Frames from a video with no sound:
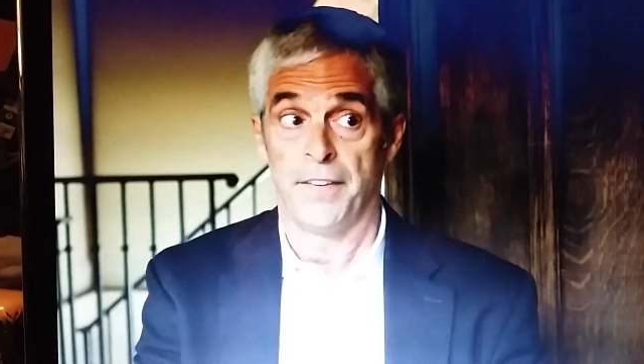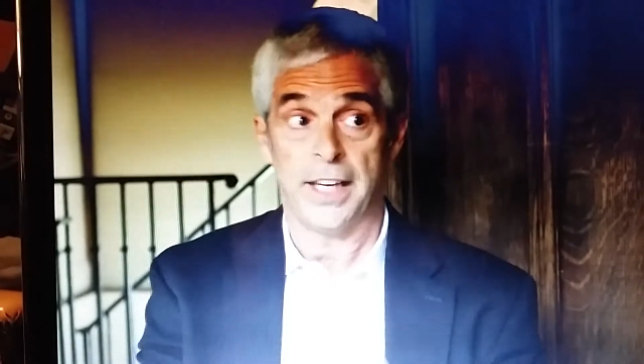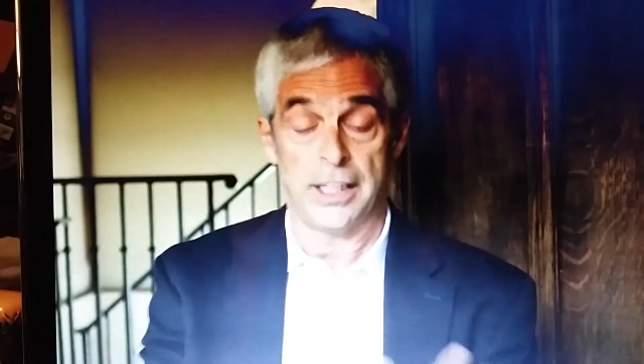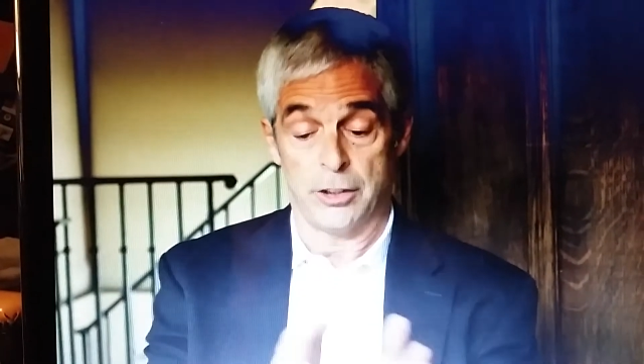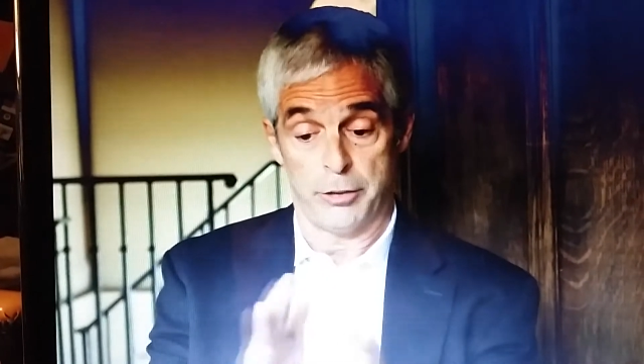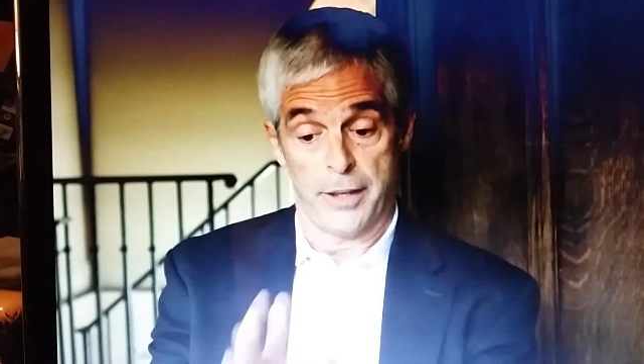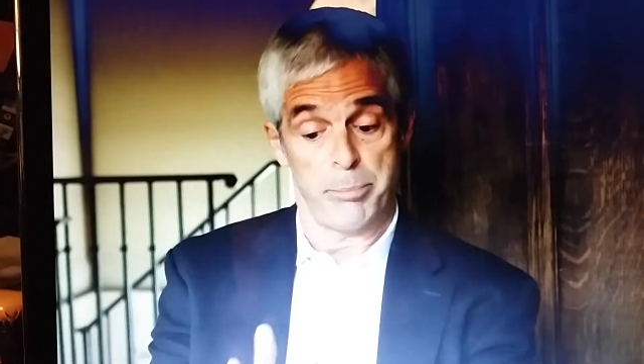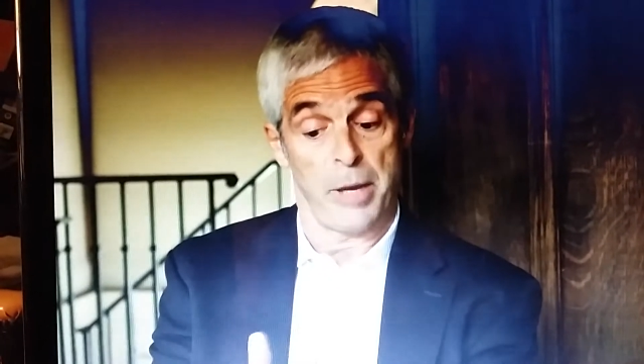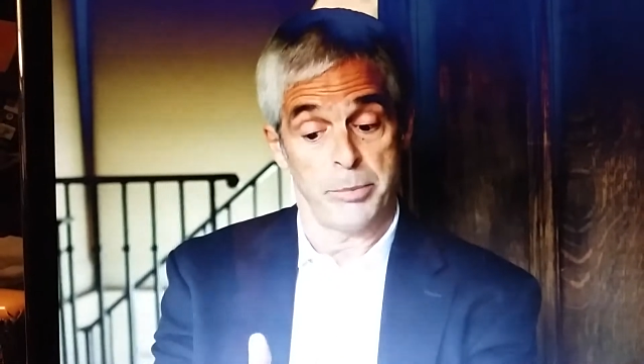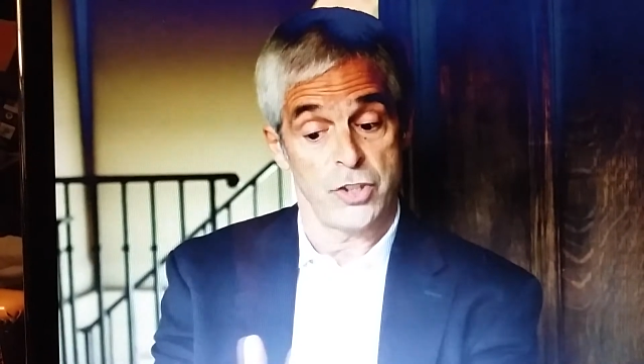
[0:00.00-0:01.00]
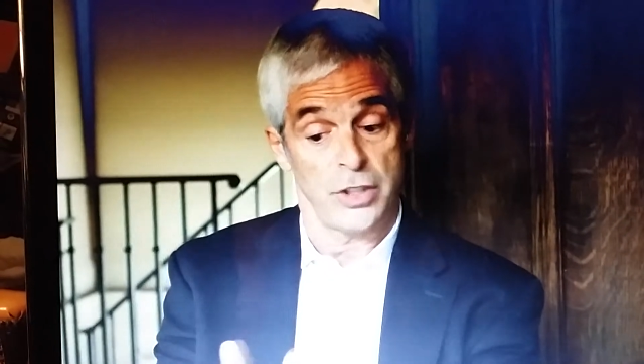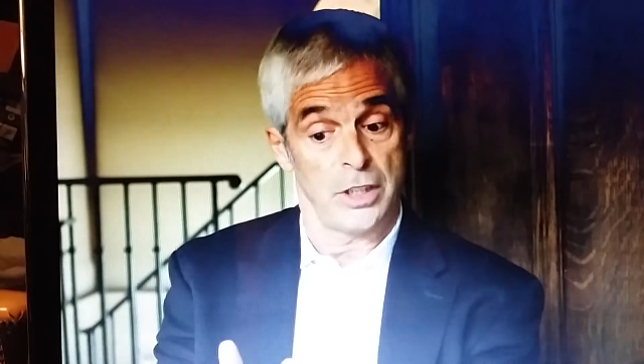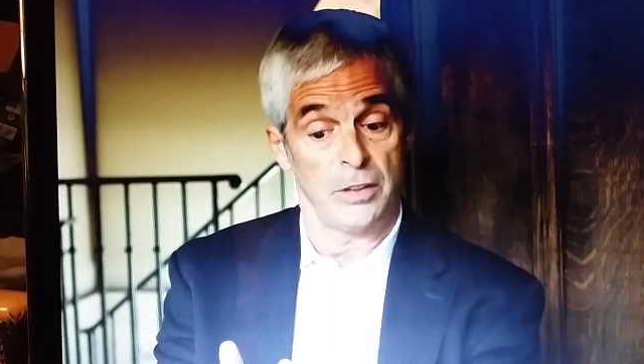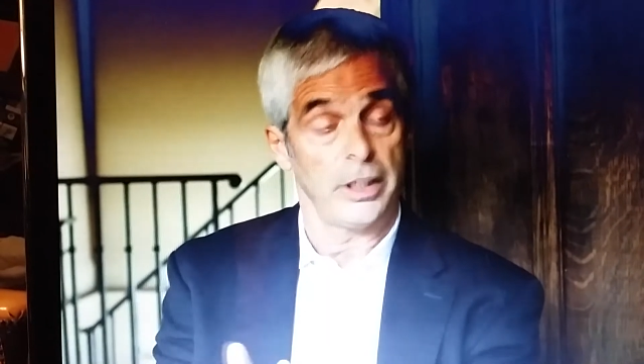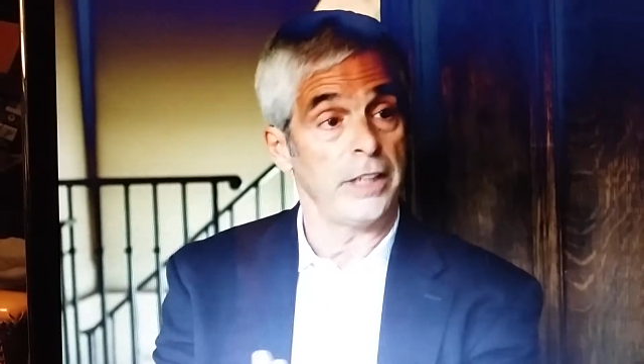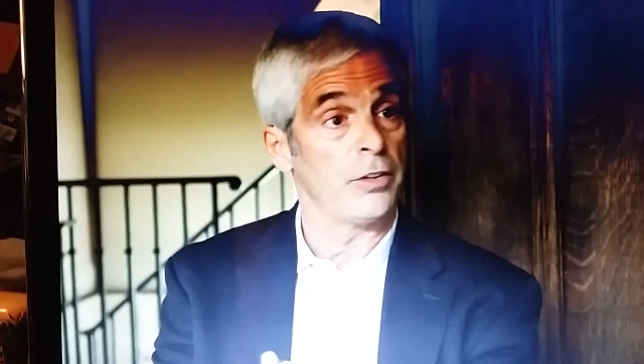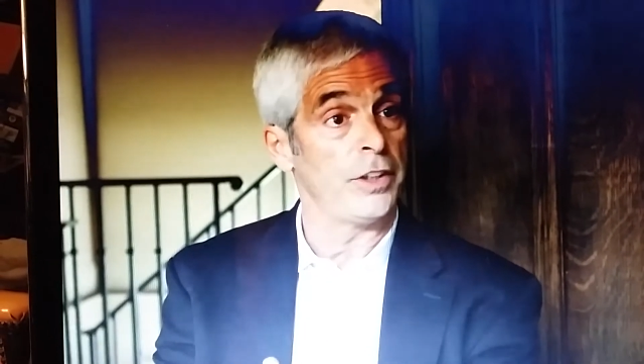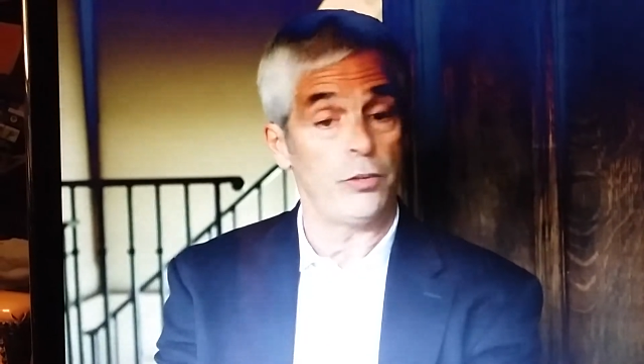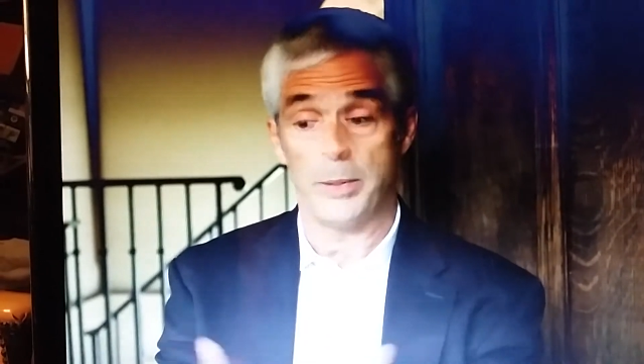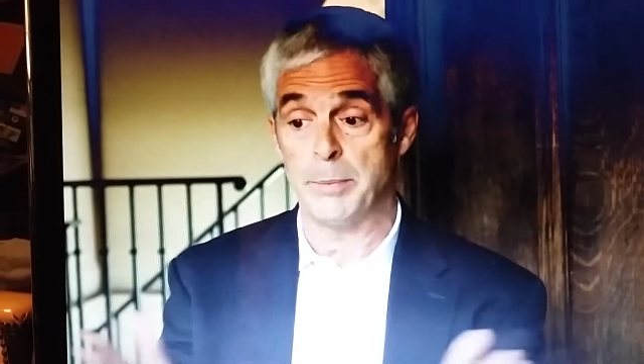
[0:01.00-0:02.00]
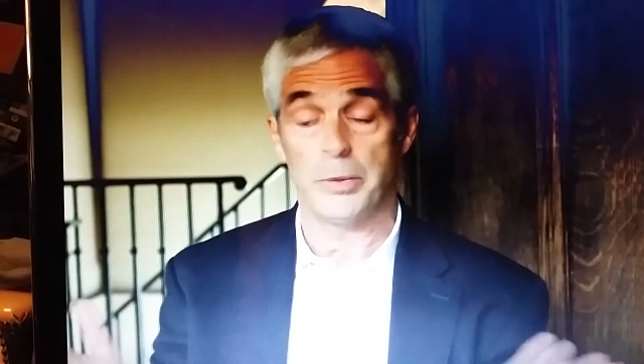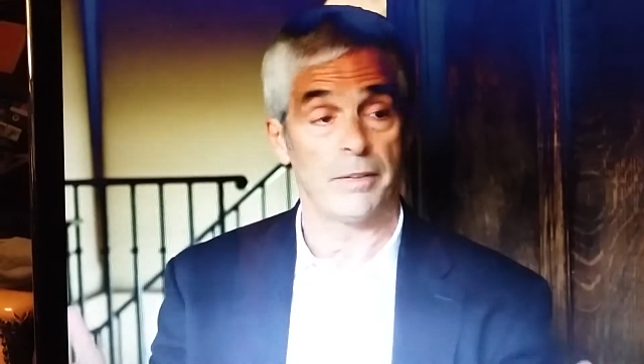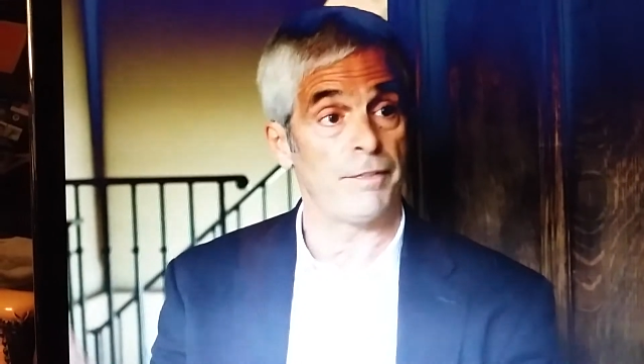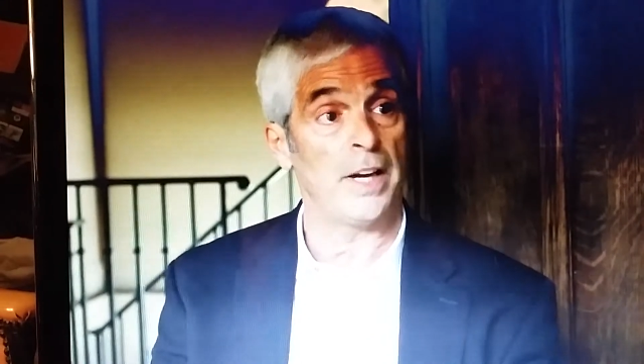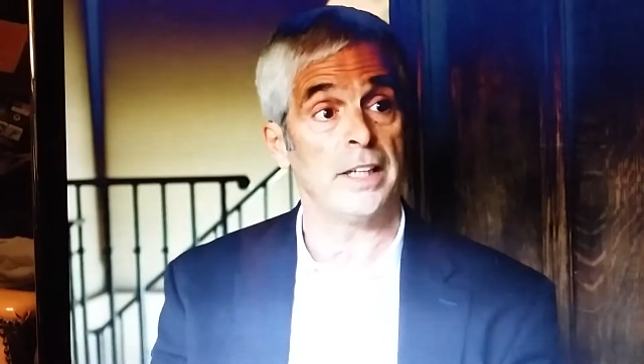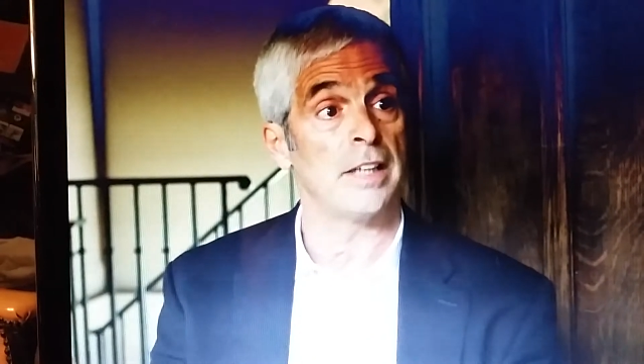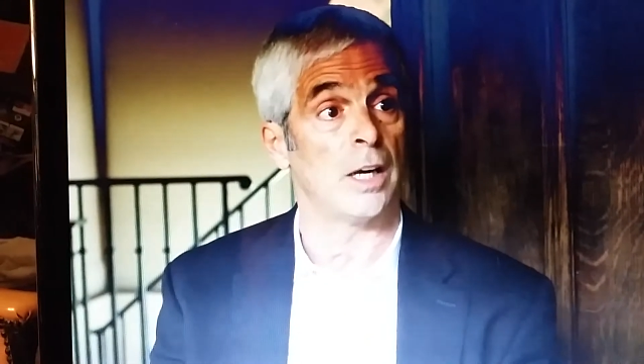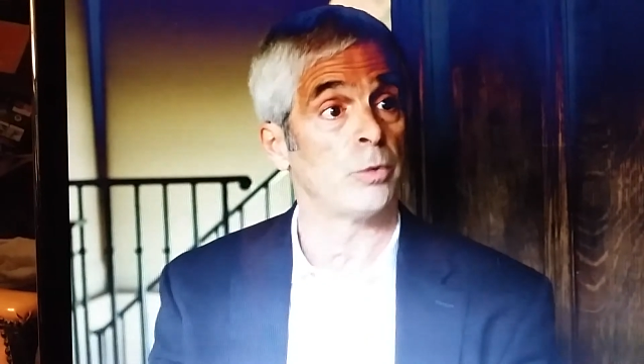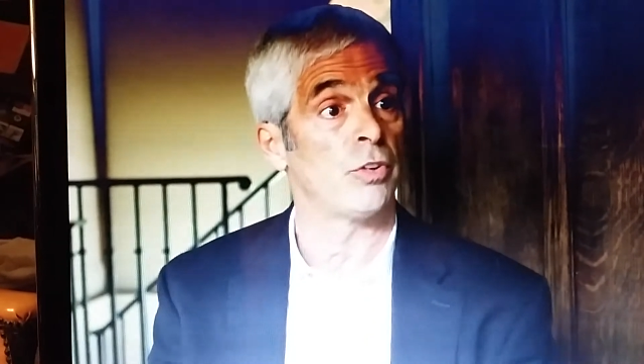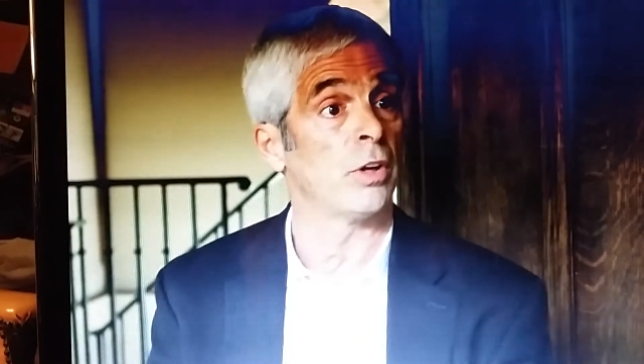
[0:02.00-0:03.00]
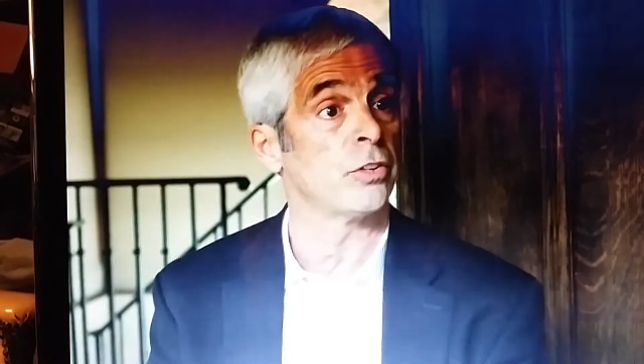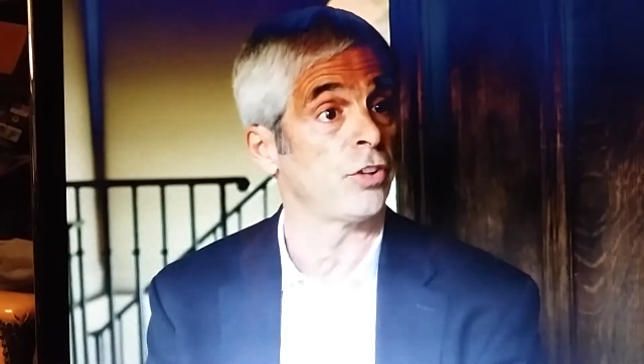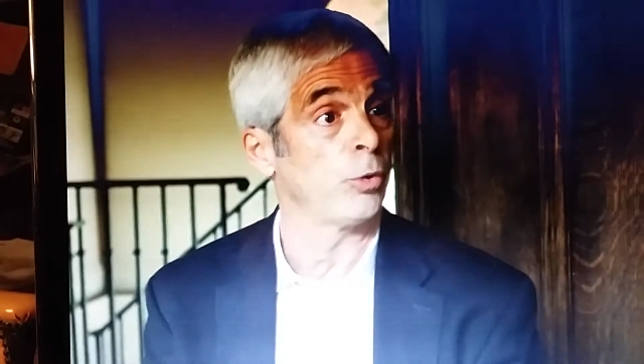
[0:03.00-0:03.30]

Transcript: And they publish a year later, these people are fine now as long as they're